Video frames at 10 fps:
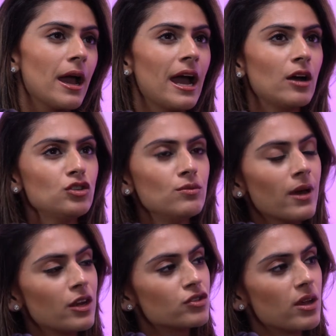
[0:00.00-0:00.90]
How do you
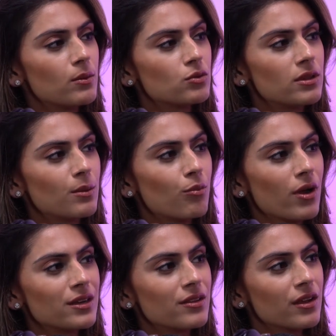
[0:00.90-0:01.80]
manage that between the
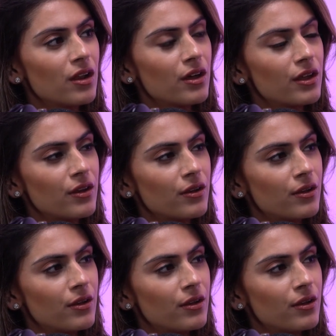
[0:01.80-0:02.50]
brand and the client?